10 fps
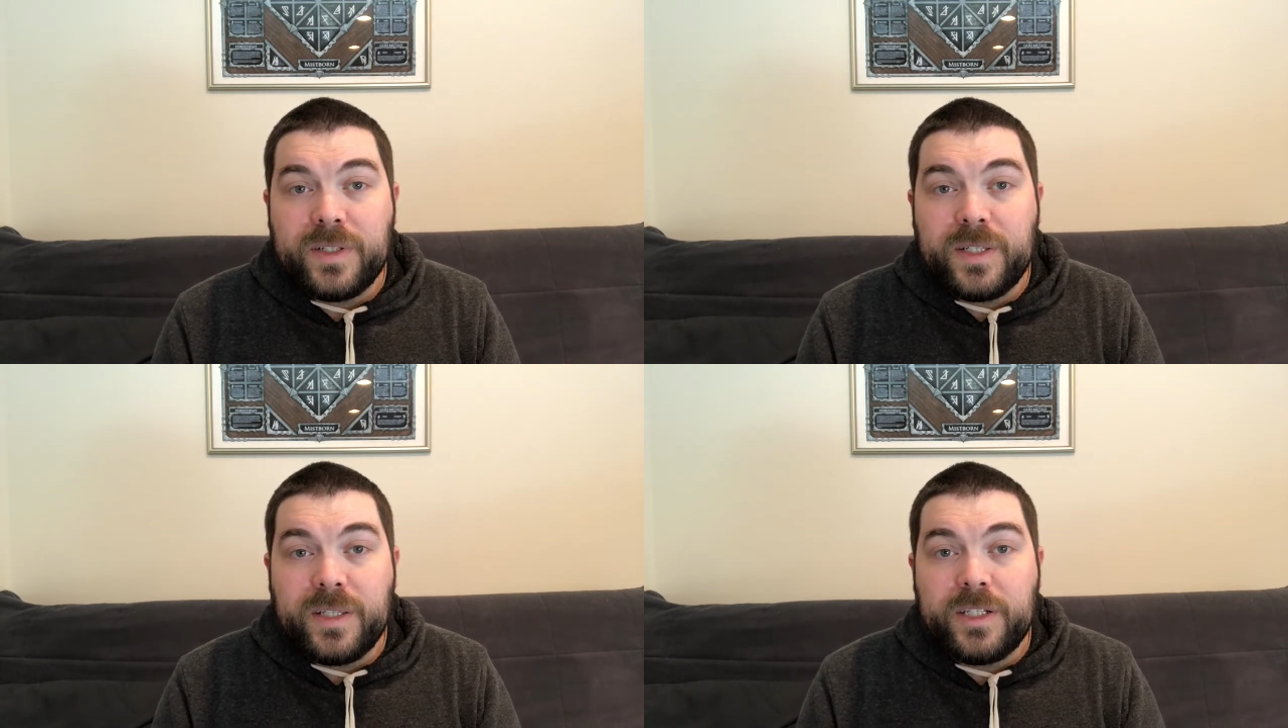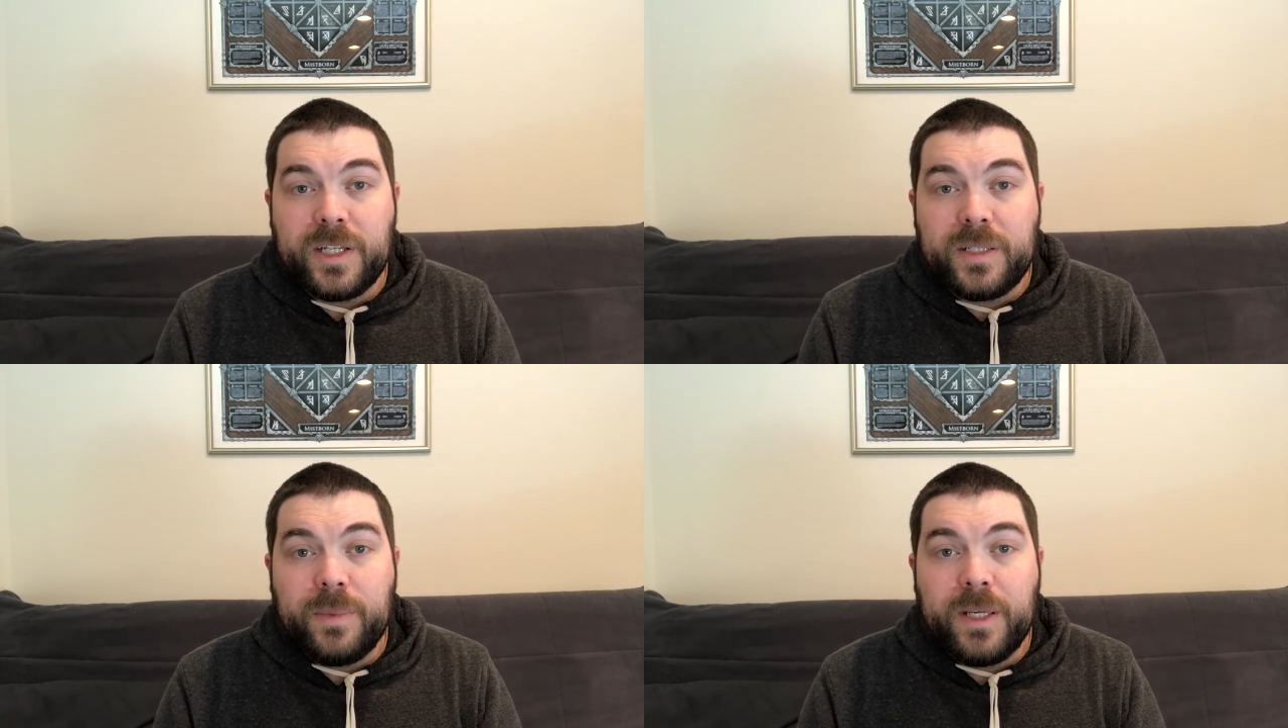is in the
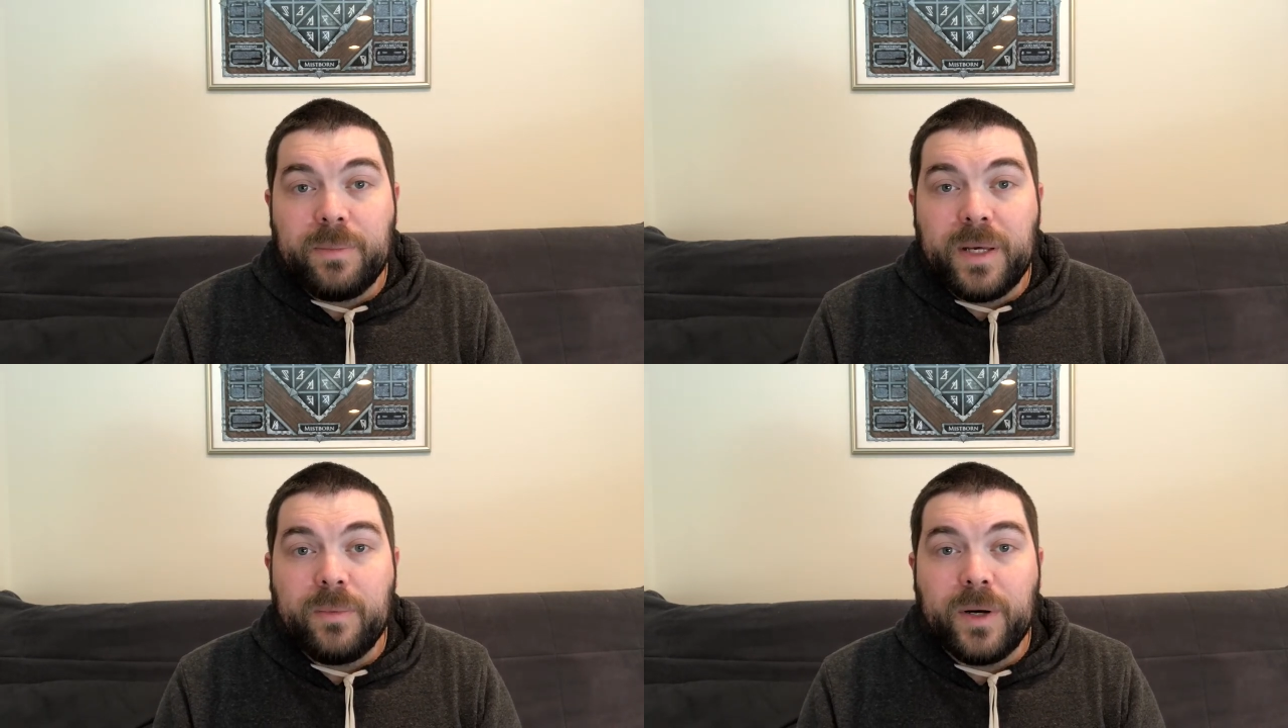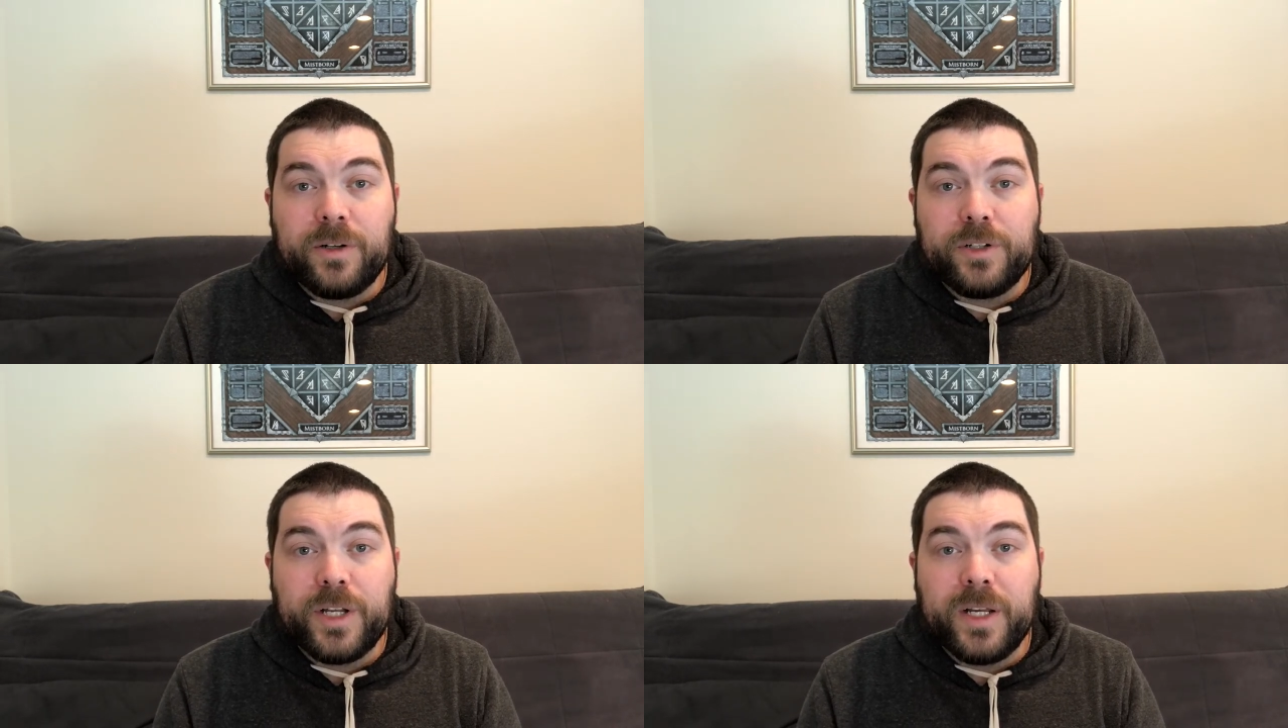Chesapeake Bay
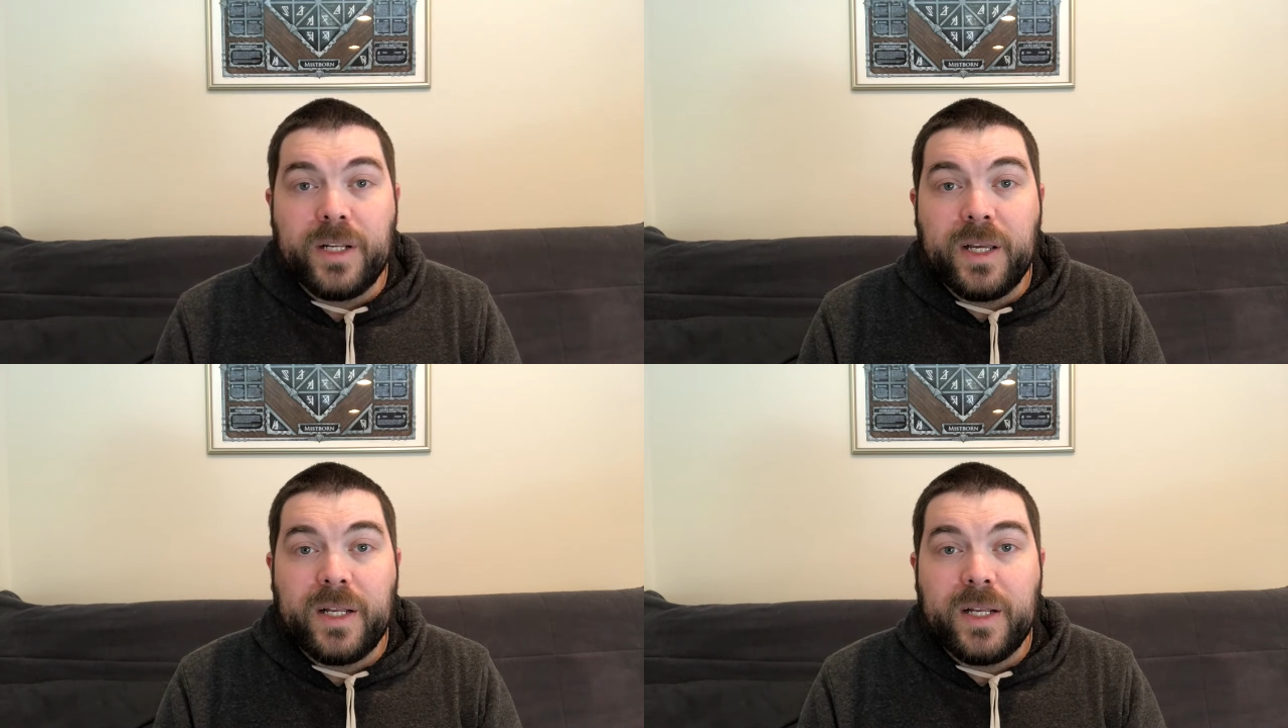watershed